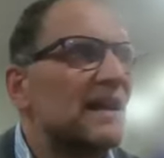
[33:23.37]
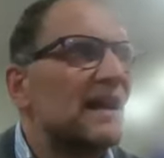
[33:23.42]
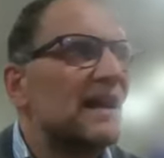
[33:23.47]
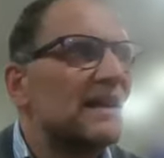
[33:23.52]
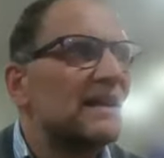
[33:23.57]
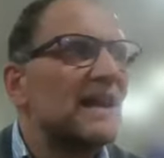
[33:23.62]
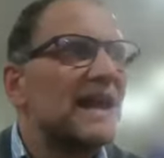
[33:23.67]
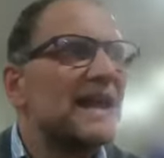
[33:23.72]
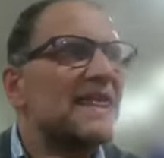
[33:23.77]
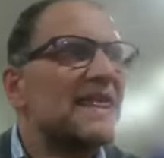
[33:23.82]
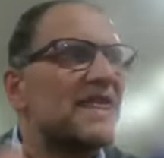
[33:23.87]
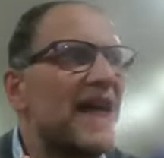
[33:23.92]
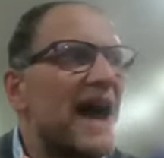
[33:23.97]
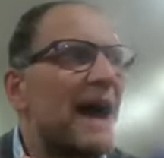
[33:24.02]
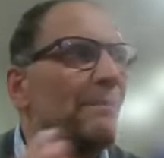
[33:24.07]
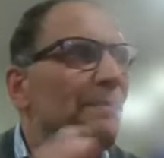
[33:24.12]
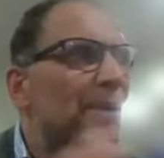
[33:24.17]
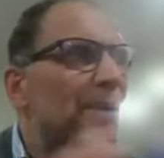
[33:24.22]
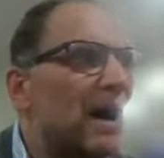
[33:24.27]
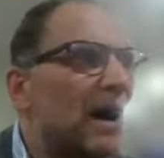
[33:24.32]
in, in
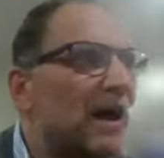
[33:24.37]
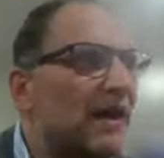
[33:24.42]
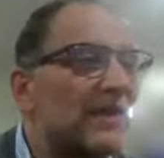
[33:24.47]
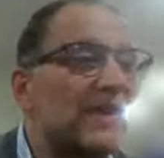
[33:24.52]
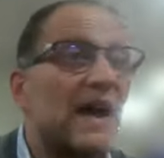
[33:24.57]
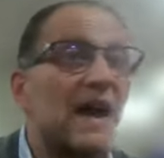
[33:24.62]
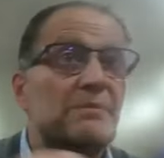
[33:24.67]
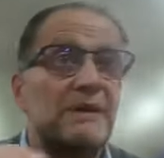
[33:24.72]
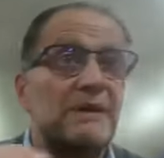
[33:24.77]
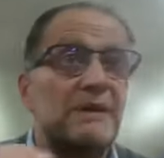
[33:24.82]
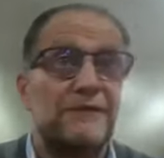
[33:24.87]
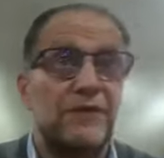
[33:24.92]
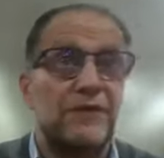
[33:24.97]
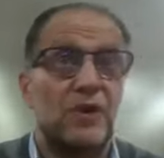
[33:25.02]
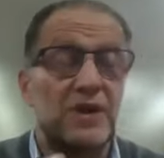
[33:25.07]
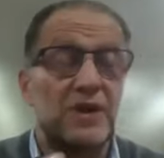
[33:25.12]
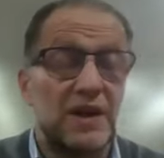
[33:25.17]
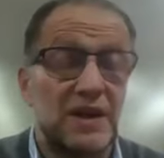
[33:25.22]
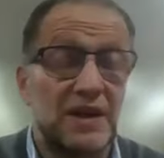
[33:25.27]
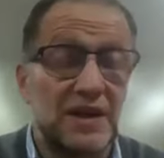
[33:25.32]
that part there
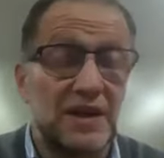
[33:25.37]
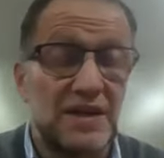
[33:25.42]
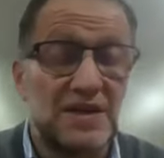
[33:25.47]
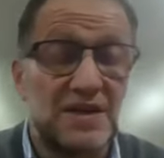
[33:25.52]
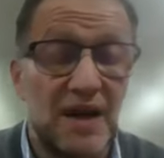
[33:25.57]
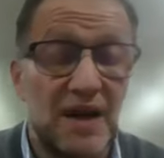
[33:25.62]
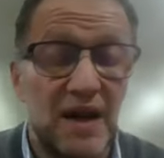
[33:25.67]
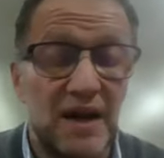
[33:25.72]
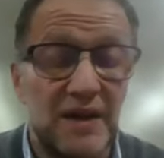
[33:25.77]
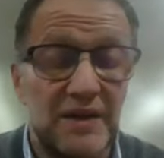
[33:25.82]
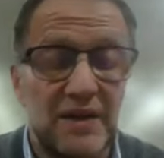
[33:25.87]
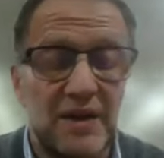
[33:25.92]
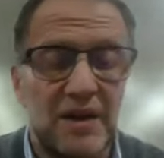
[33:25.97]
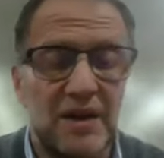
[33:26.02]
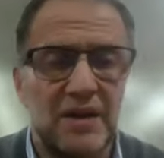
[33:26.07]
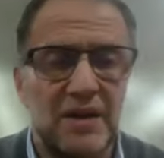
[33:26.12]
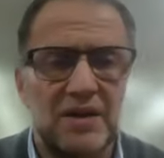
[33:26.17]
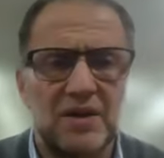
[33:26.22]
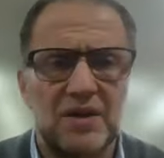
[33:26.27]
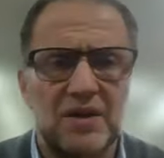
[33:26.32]
before you're going to start
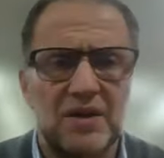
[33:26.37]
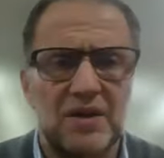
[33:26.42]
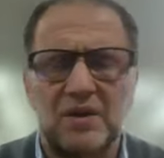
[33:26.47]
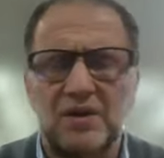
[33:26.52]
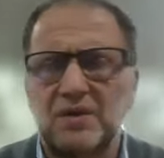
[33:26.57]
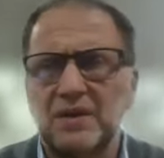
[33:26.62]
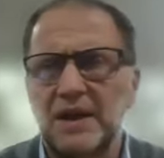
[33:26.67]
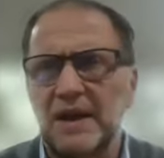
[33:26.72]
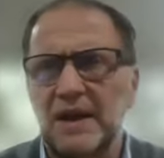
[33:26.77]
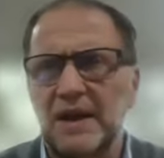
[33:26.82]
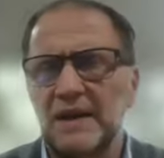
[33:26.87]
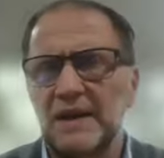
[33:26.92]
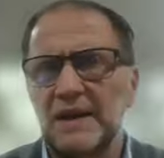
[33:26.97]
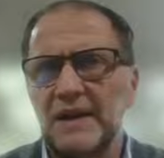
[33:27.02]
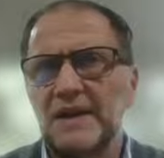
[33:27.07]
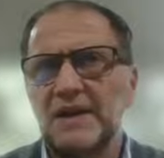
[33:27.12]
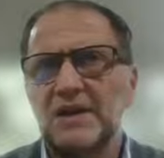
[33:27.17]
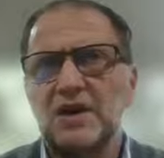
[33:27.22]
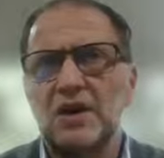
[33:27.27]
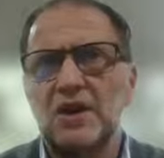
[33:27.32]
your your uh,
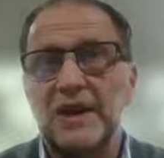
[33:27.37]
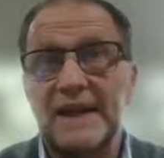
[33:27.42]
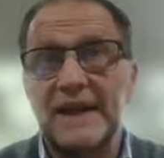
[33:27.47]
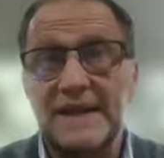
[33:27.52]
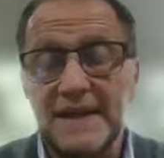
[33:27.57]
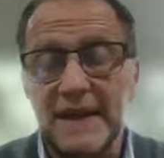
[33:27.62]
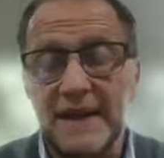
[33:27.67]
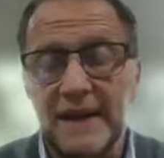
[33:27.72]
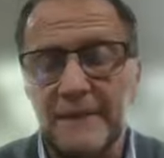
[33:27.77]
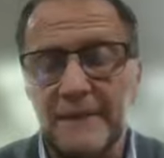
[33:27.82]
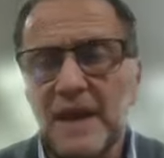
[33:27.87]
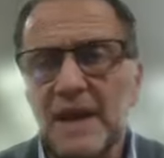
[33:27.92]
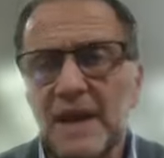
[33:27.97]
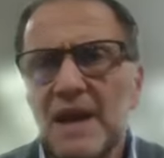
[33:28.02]
your eating.